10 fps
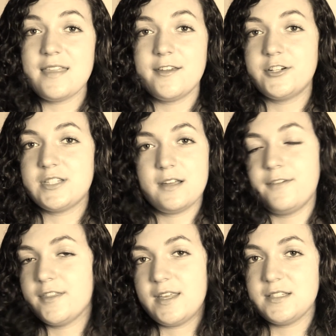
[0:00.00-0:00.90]
They're just like a
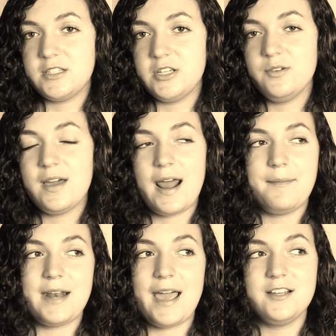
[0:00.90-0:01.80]
fun thing to do. And I
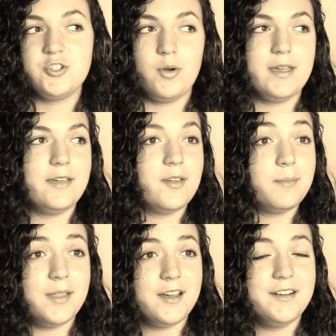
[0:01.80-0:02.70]
mean, I enjoy giving
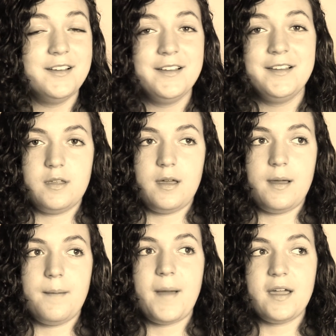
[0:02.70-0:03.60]
blood.
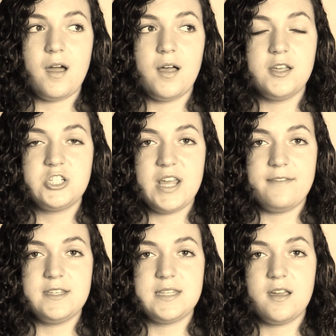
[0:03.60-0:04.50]
At my college, they
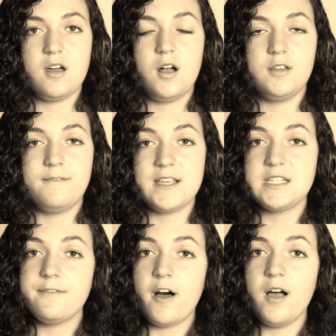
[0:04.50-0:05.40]
have this thing called
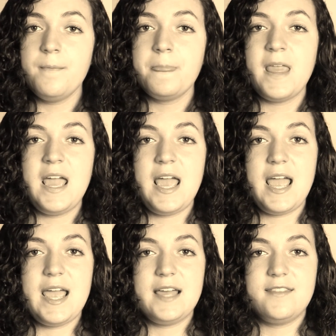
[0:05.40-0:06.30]
Festival,
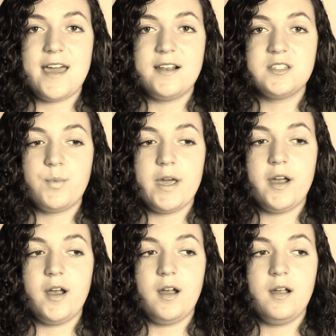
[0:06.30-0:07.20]
and that is
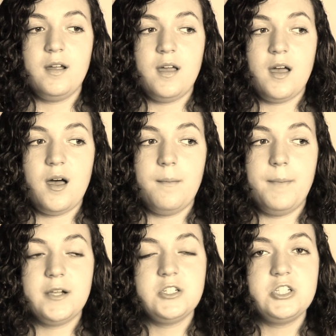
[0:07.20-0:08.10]
where a
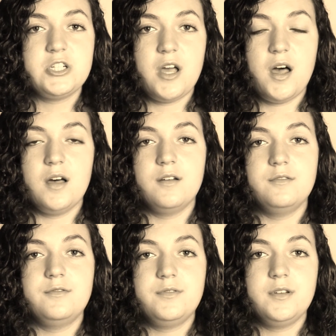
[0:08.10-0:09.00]
bunch
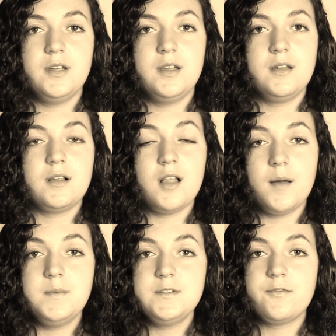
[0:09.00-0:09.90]
of
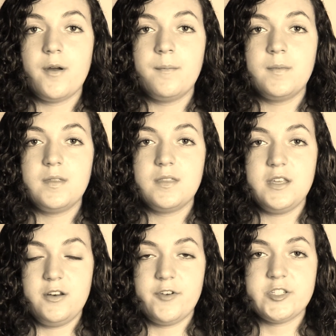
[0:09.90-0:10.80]
clubs from the
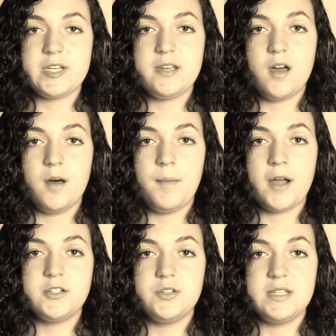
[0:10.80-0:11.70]
university come
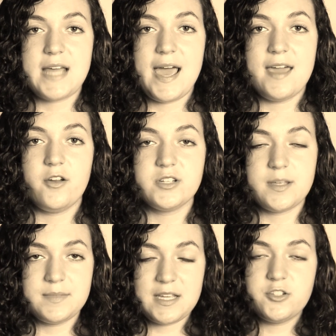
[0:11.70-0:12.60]
onto the Diag or
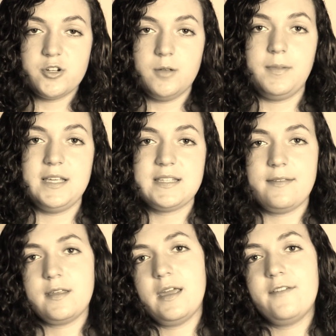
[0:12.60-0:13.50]
some central place.
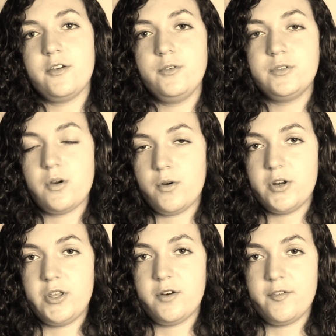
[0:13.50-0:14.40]
If you don't go
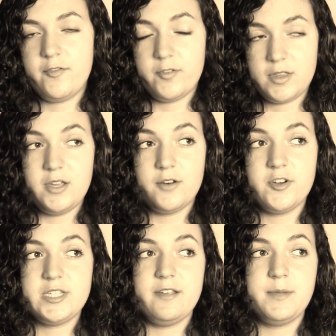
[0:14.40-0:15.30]
to the
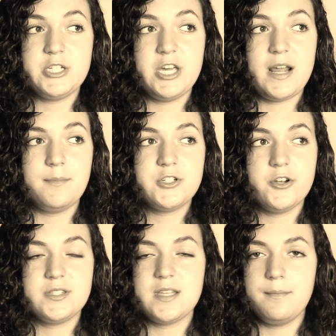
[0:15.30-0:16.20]
University of Michigan, I'm
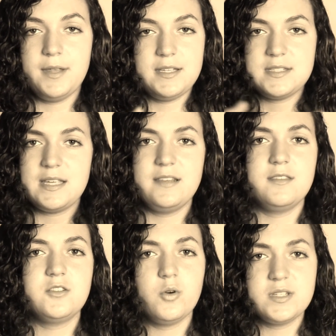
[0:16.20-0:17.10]
sure it's someplace
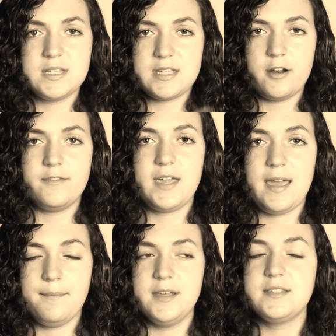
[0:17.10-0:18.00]
towards the center of the
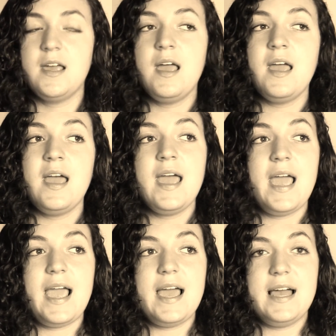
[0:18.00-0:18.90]
campus.
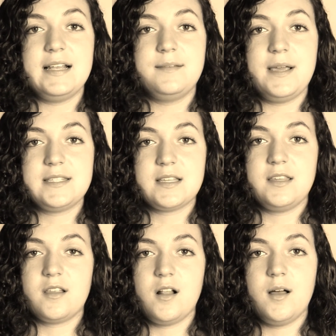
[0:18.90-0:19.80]
And basically
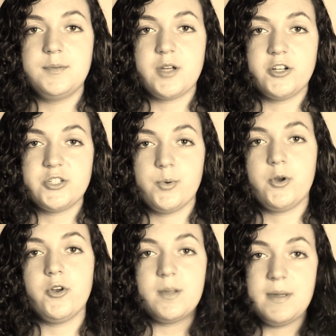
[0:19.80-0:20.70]
the clubs are just
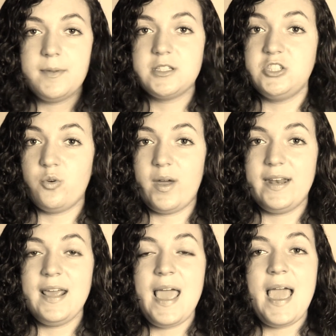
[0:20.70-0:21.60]
recruiting people to join.